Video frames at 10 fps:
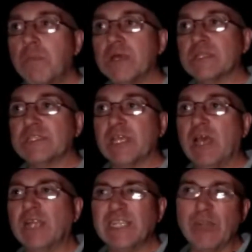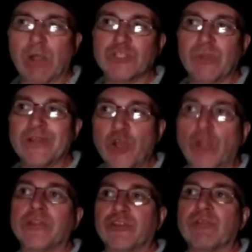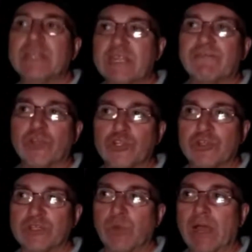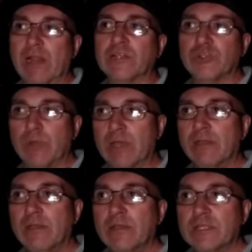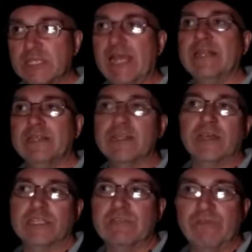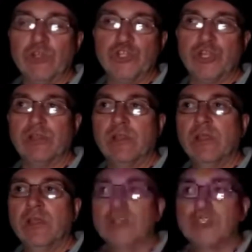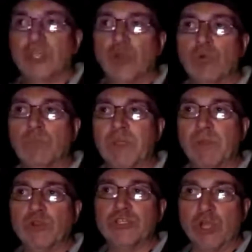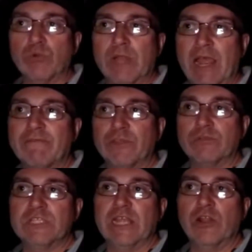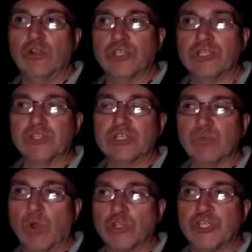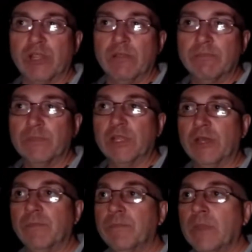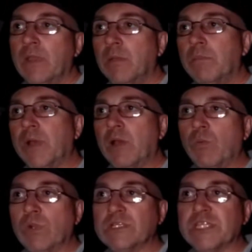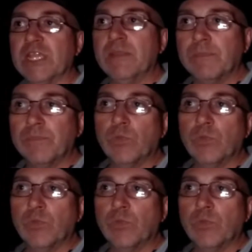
But I tell you what, I'll do a non-3D version as well. I'll do a standardized version, so people who don't have those technologies can just watch it, But we'll see.